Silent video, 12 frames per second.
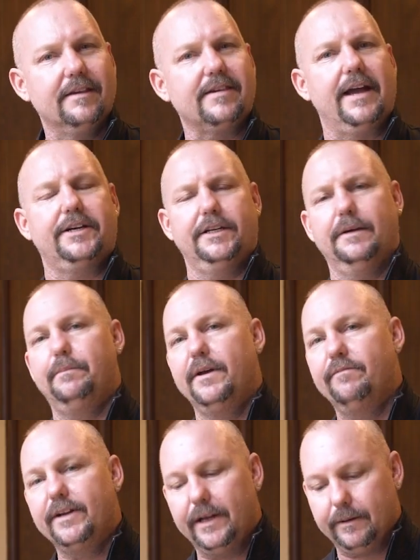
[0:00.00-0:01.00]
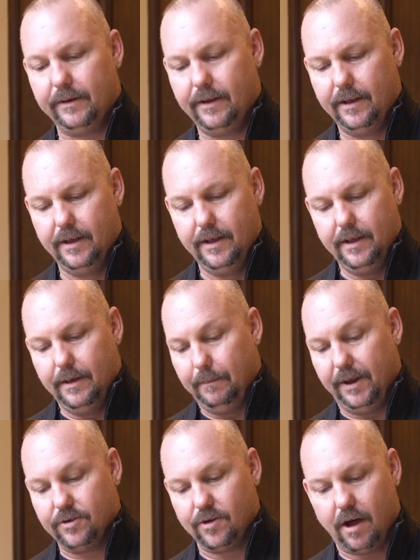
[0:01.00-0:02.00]
is actually a pivoting
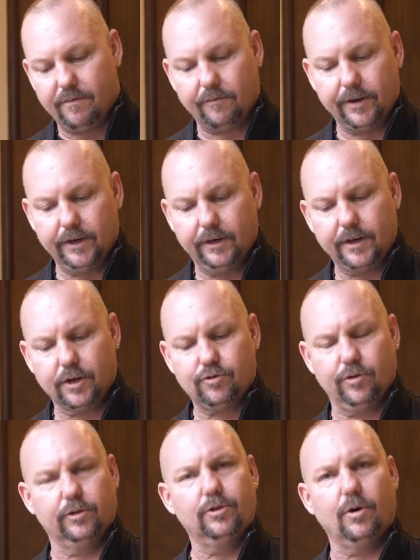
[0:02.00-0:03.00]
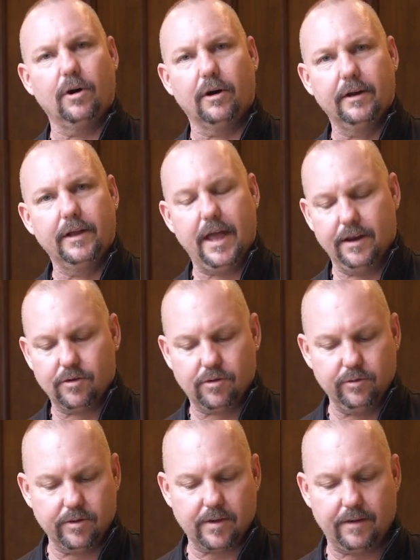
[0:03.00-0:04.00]
piece off of an industrial door. And as
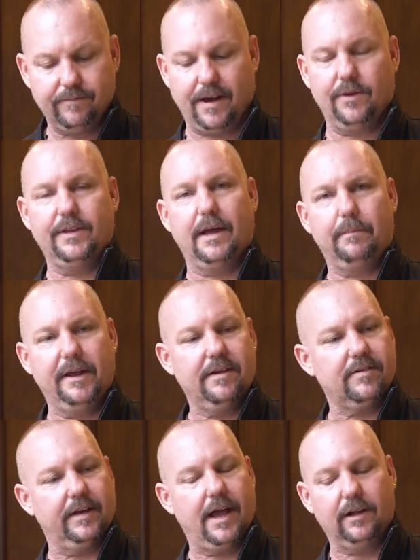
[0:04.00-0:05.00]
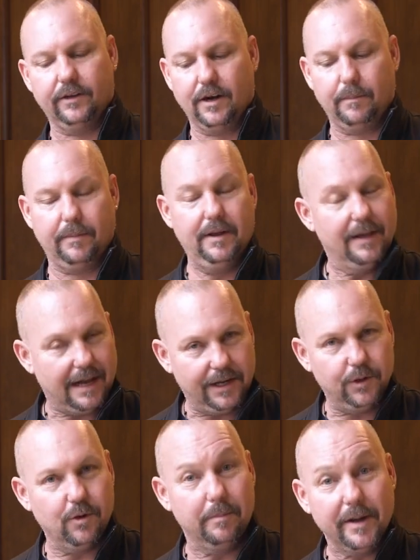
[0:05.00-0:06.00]
soon as I found that piece and held it up, I
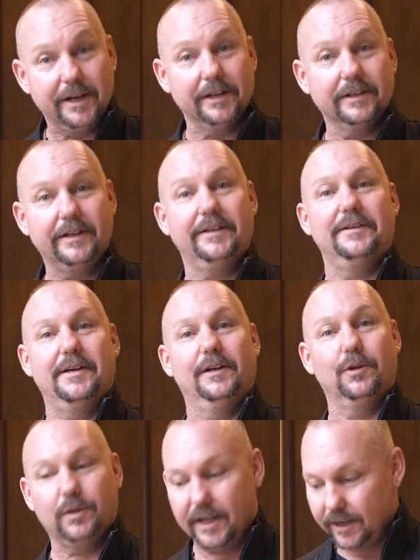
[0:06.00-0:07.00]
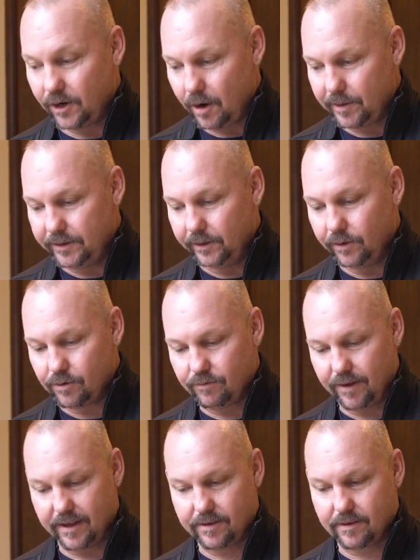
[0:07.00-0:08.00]
knew immediately it looked like an armadillo's
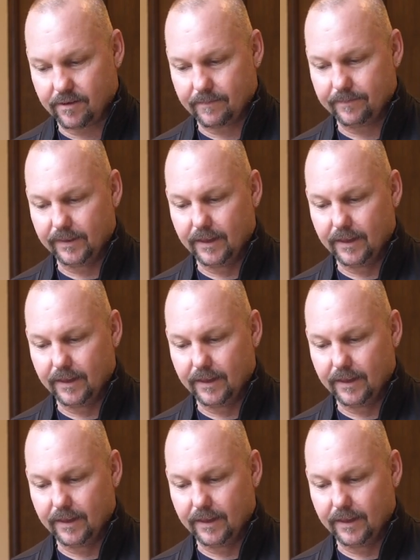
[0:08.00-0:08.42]
face.